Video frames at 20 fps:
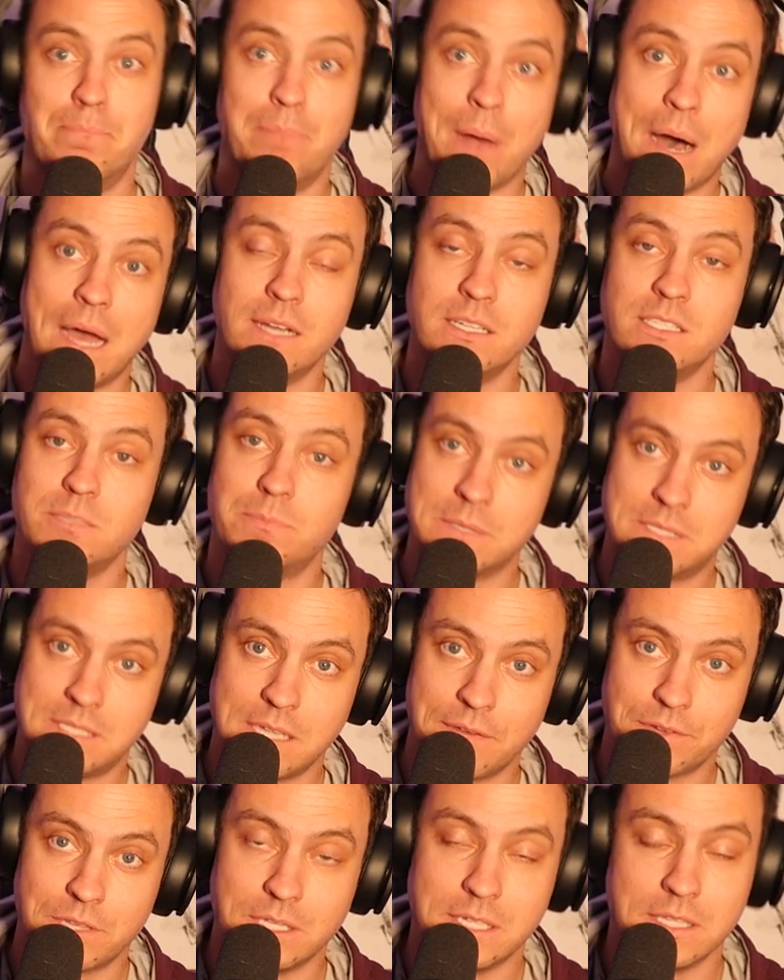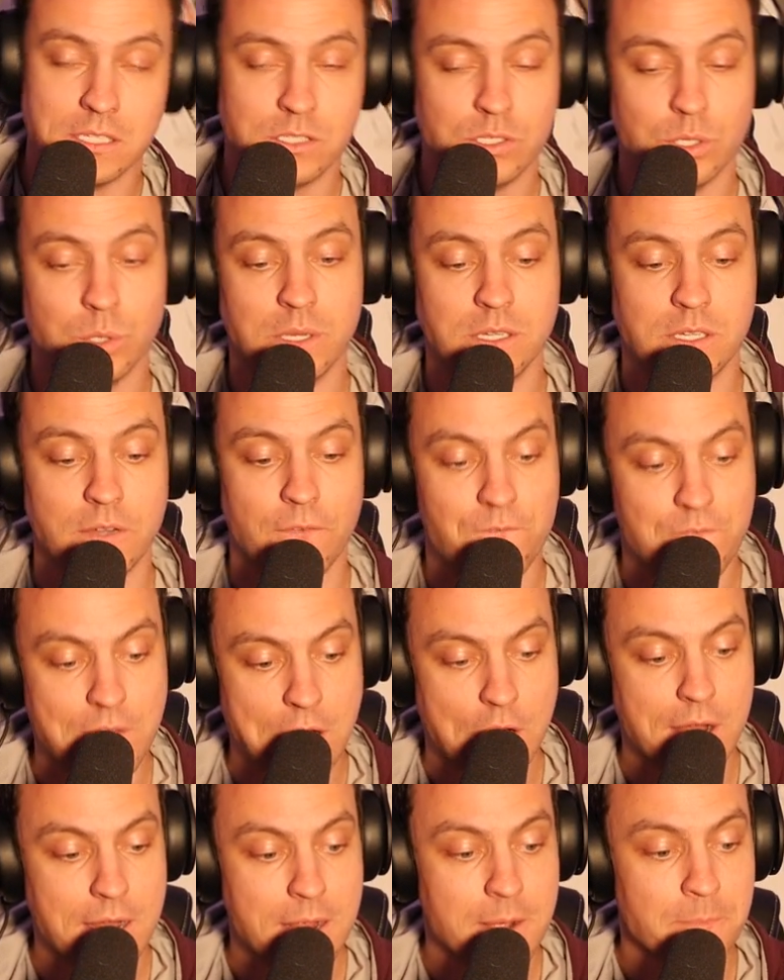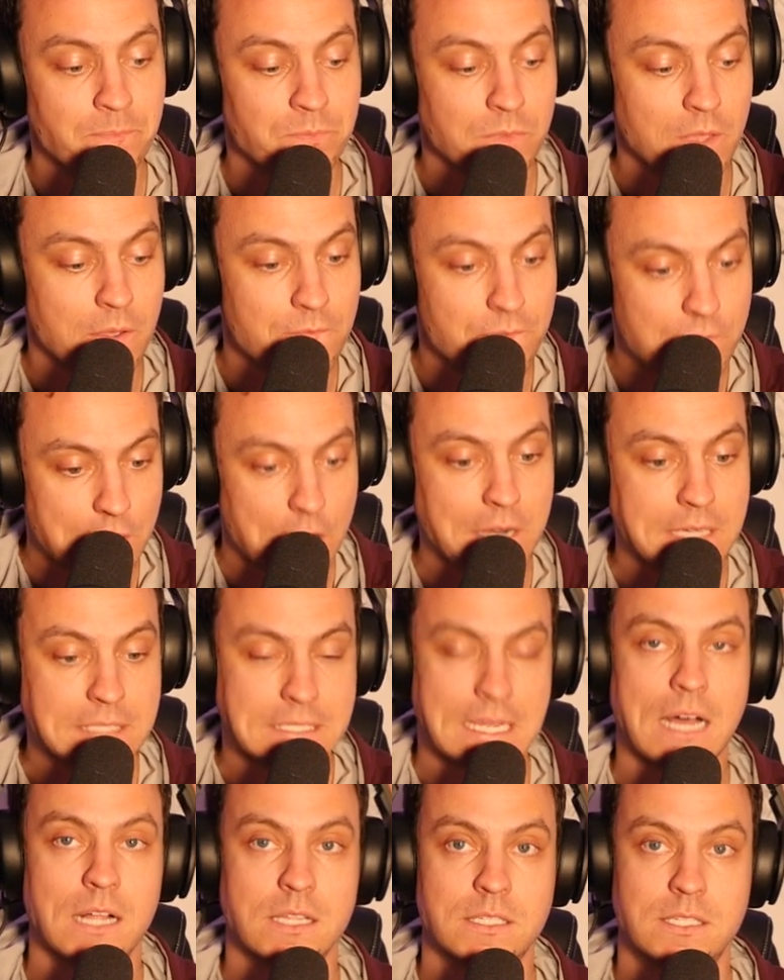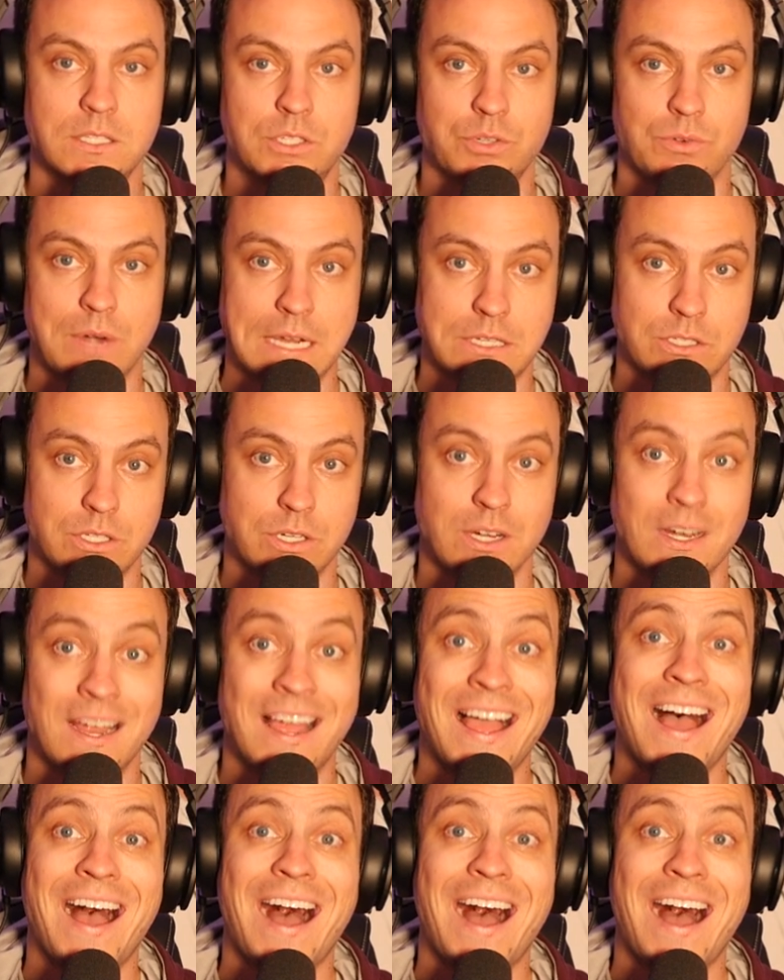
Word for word: But specifically, this dude is a very, very talented director.